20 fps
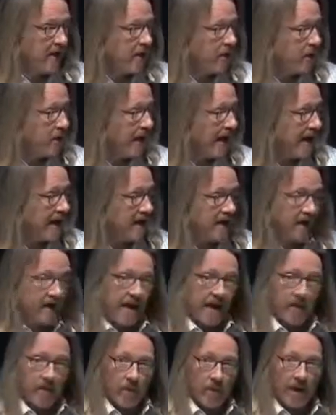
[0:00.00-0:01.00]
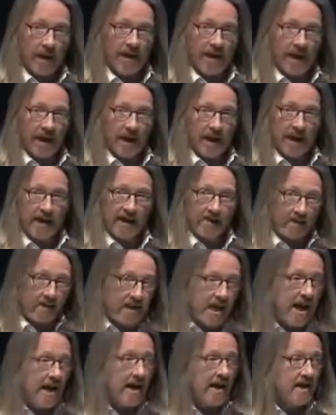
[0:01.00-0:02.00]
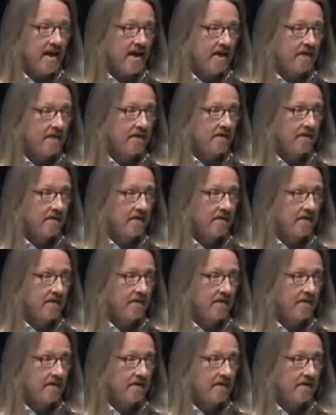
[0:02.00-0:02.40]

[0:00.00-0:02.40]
the ways that one can take